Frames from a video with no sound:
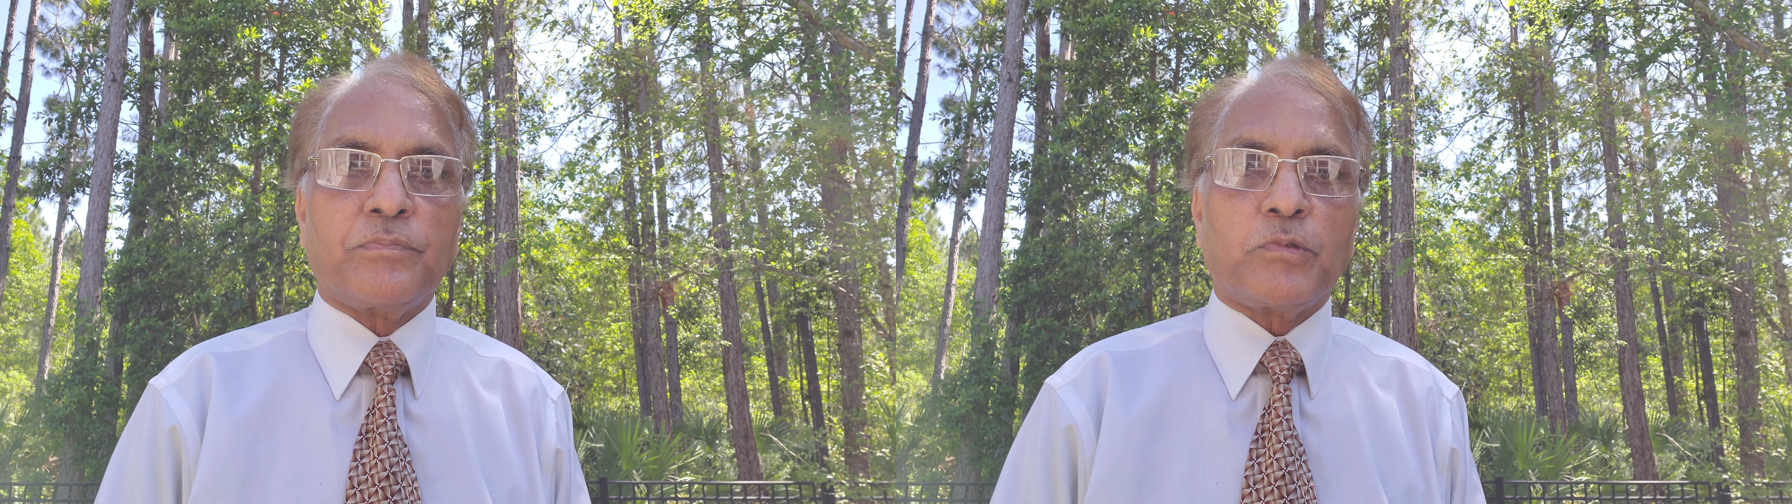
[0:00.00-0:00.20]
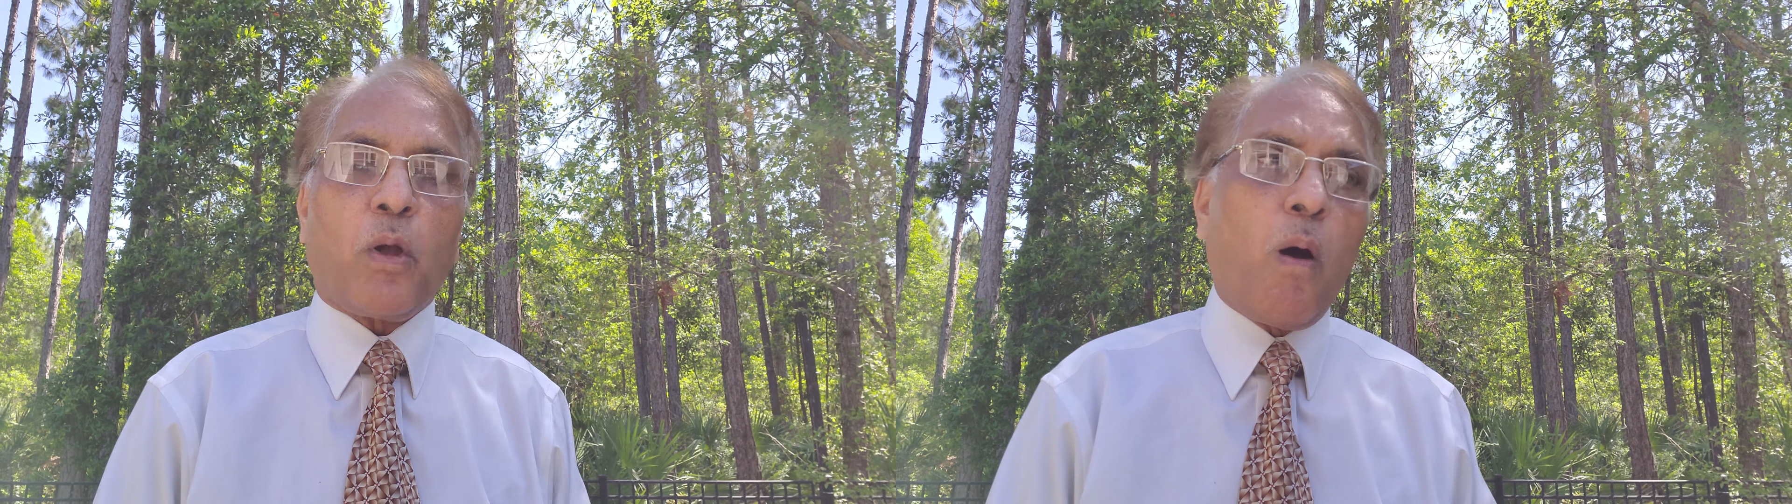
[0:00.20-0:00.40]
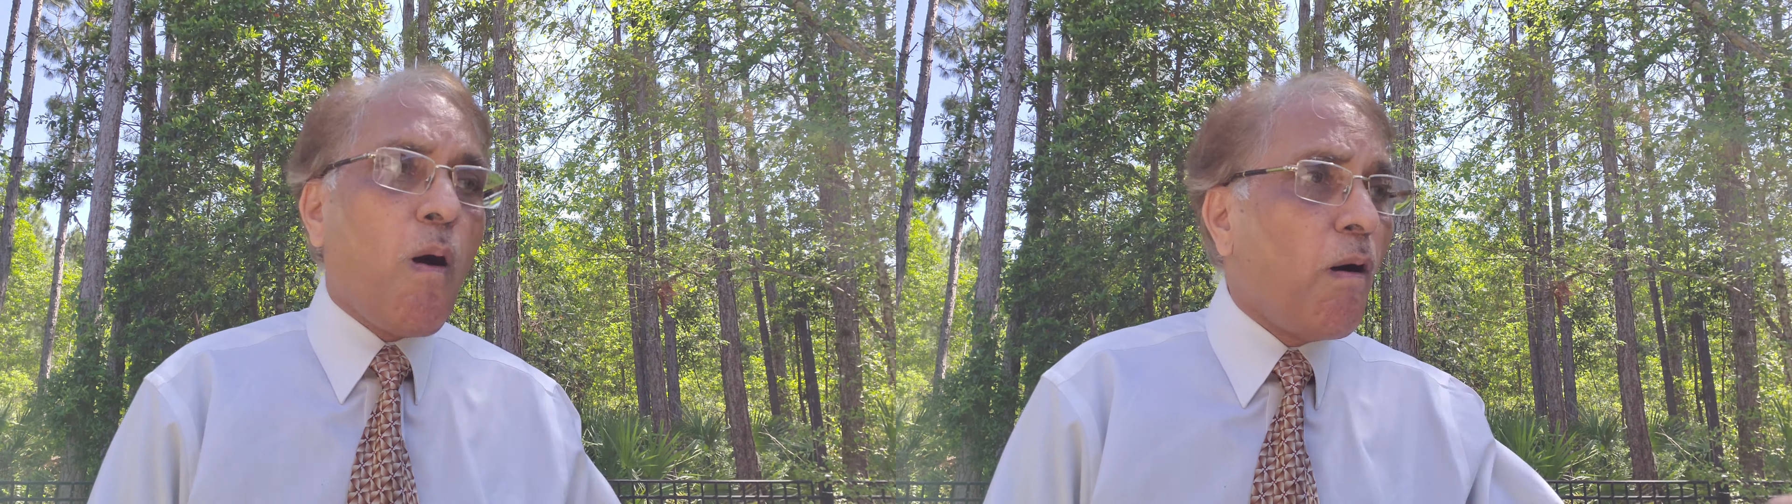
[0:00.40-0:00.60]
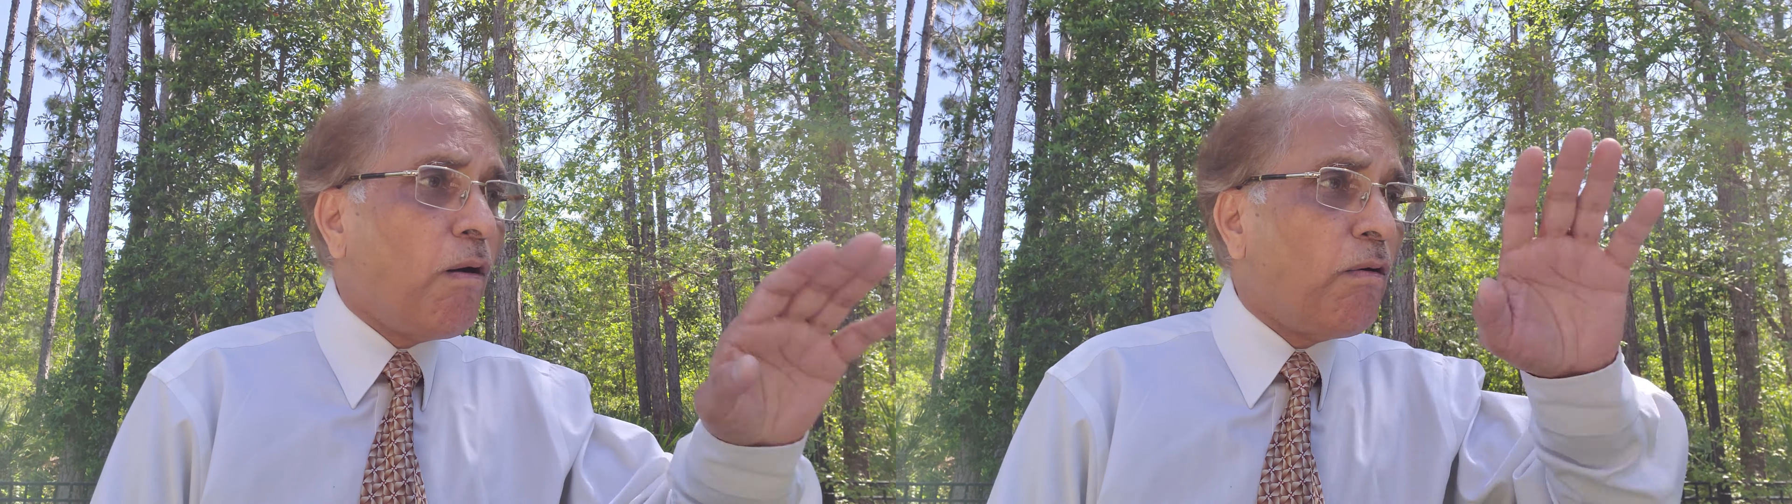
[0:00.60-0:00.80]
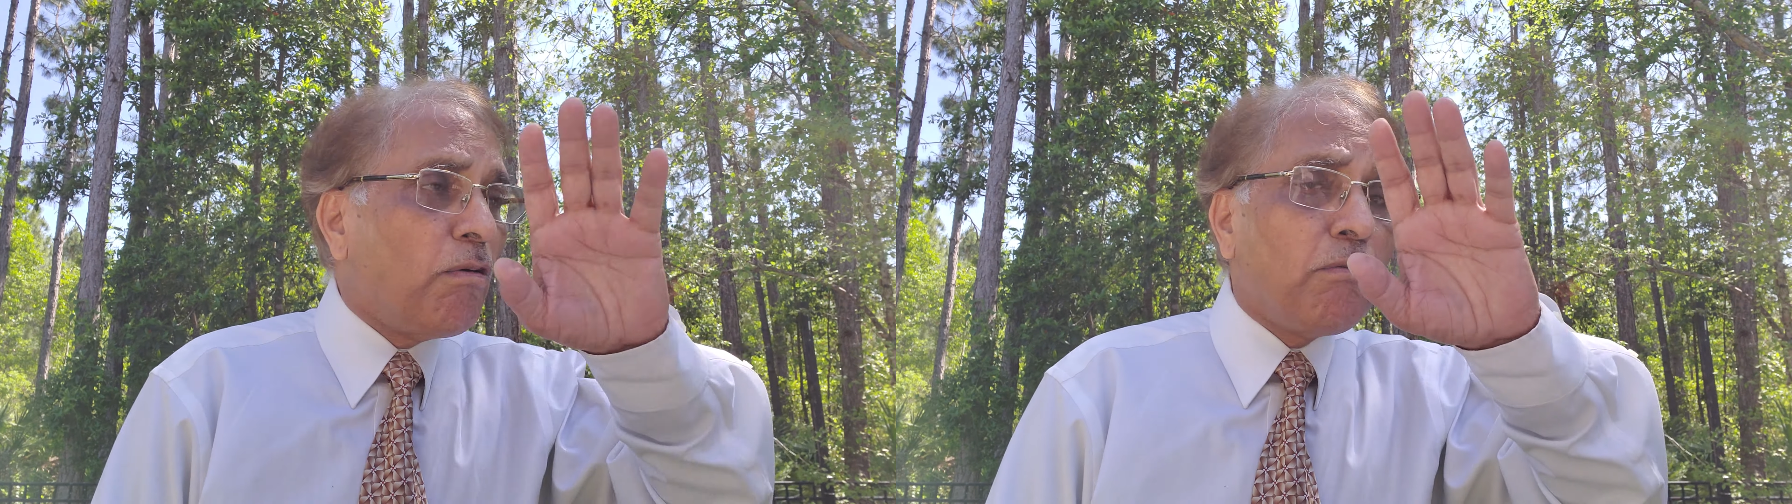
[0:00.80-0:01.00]
to
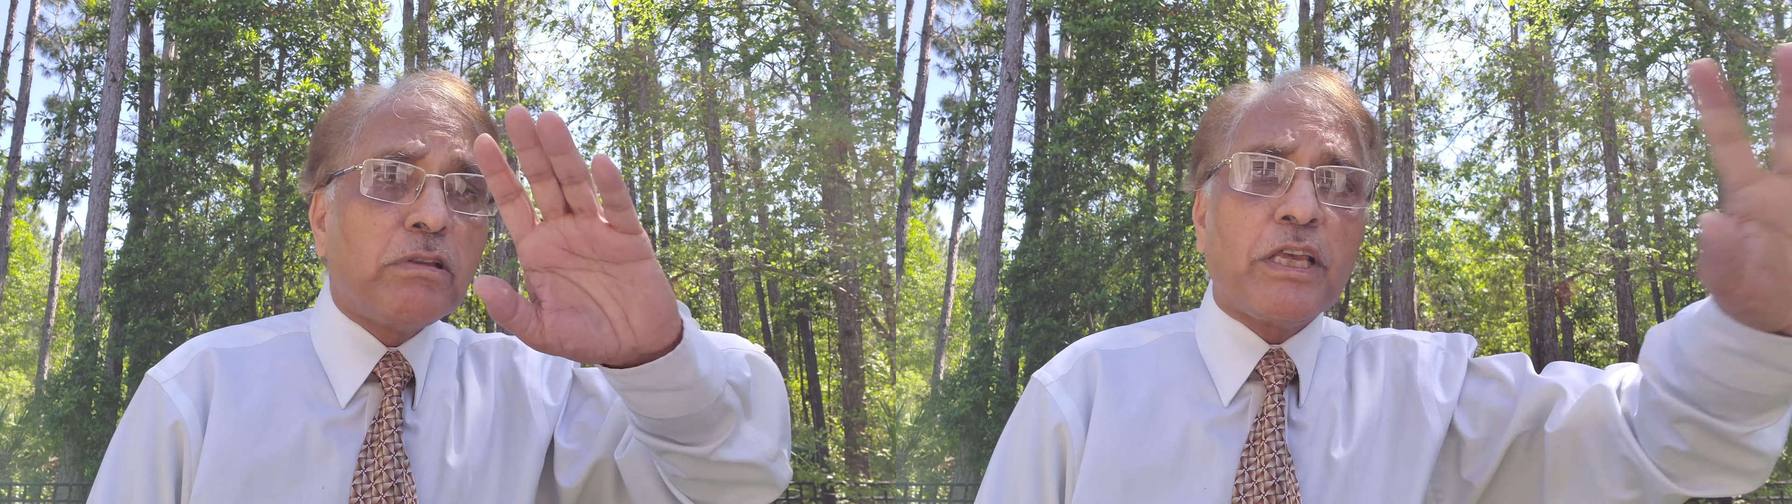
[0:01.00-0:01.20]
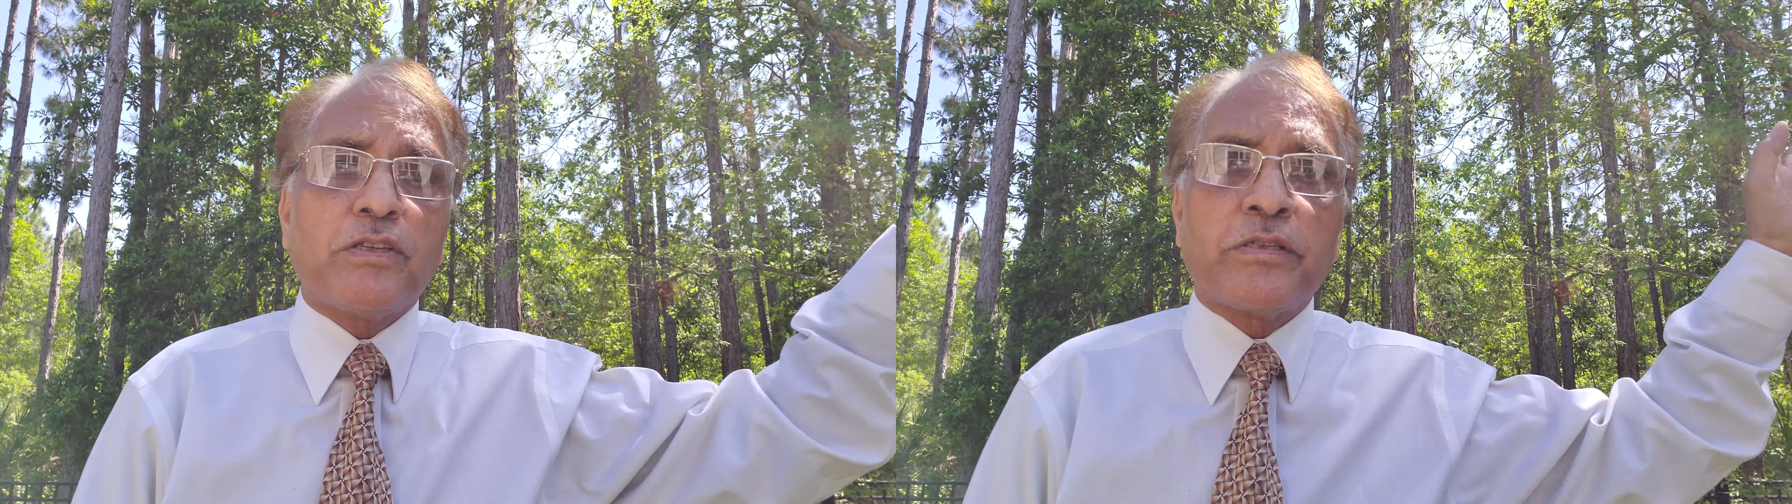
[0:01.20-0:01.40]
all these